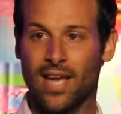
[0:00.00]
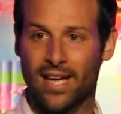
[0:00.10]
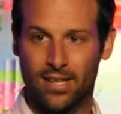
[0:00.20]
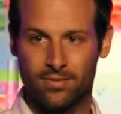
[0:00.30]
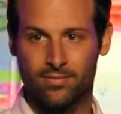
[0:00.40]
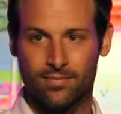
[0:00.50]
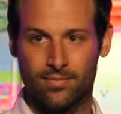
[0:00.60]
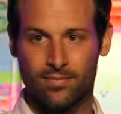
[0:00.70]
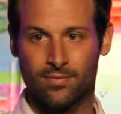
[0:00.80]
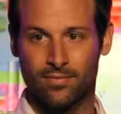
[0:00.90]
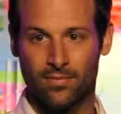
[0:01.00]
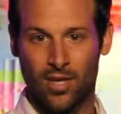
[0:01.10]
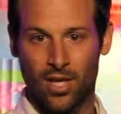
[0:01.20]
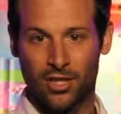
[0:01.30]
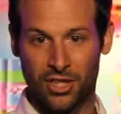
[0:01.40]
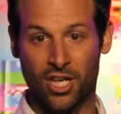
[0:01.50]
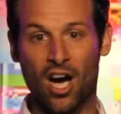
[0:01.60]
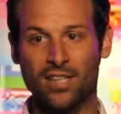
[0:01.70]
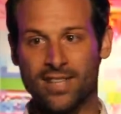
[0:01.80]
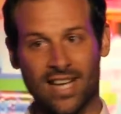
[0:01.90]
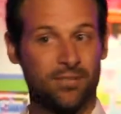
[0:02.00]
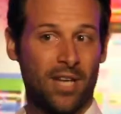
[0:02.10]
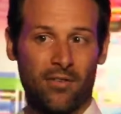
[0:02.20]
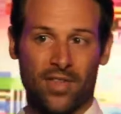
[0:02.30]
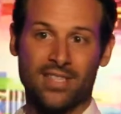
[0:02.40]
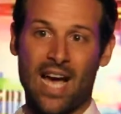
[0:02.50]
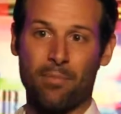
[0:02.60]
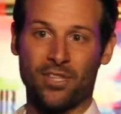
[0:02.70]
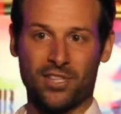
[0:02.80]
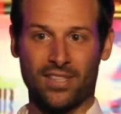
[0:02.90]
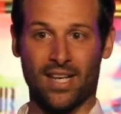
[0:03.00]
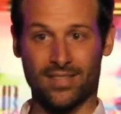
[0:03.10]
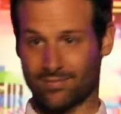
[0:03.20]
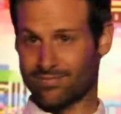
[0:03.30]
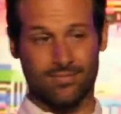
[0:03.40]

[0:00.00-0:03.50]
leg. She contacts me after this happened. She says,